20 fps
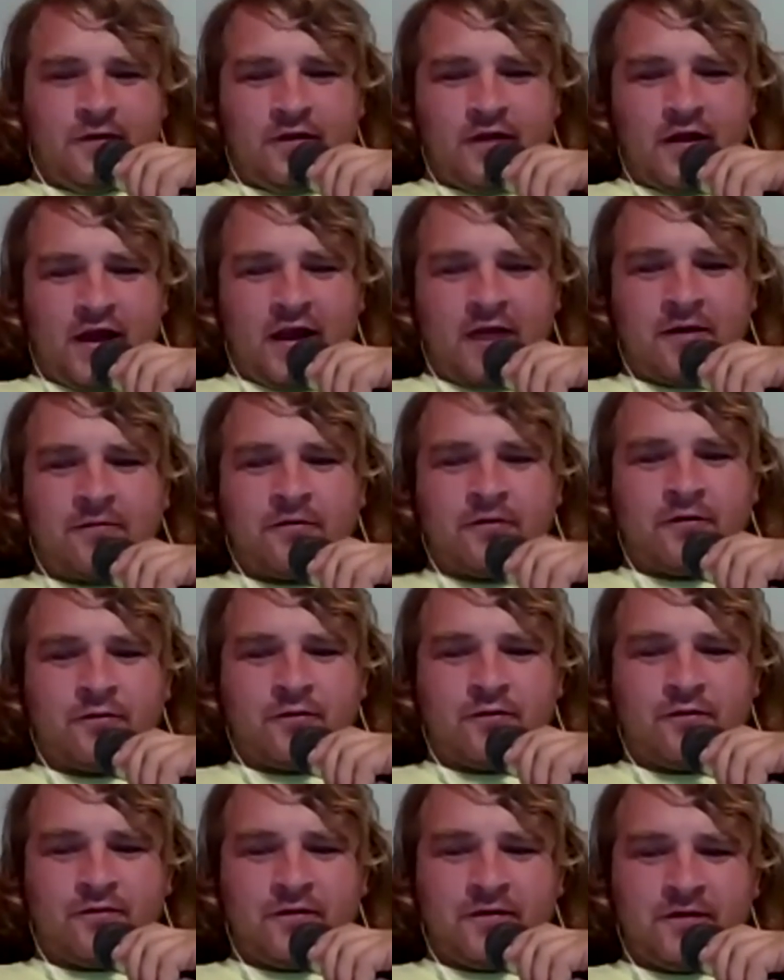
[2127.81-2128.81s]
ambulance
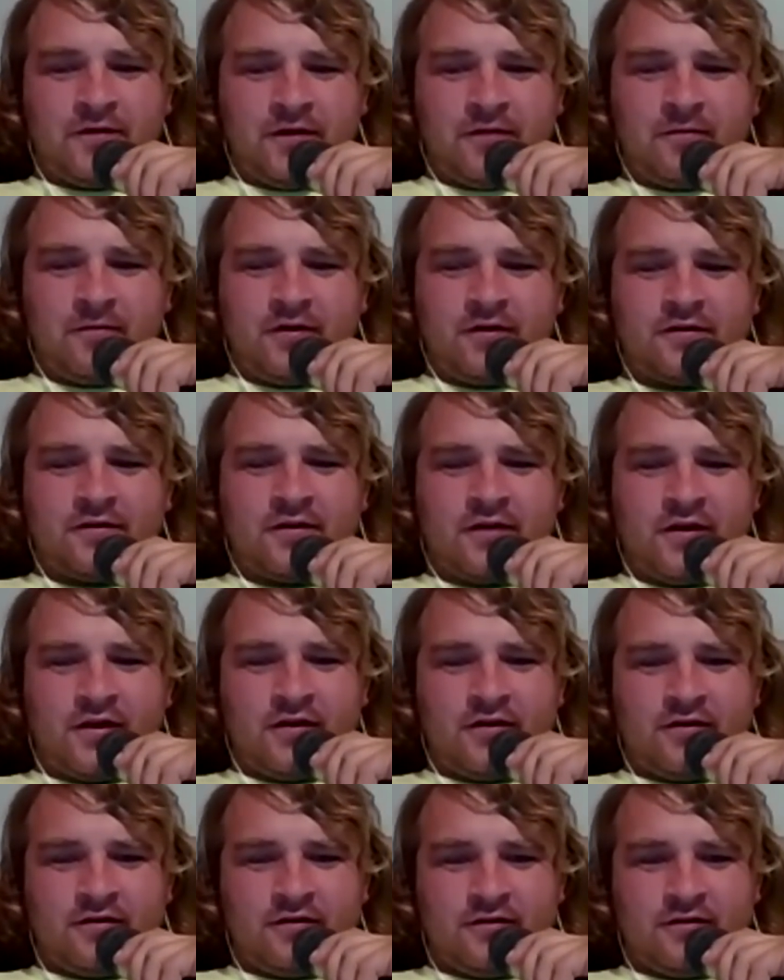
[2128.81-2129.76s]
was 15 minutes late.